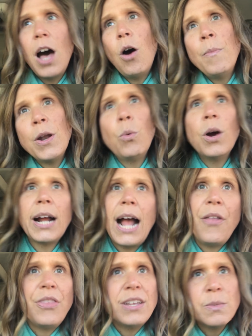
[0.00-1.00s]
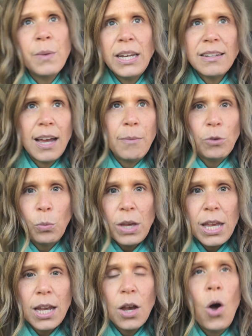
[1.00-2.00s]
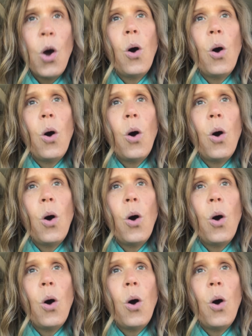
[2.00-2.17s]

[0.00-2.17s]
oh, I'm going to work out this many times a week,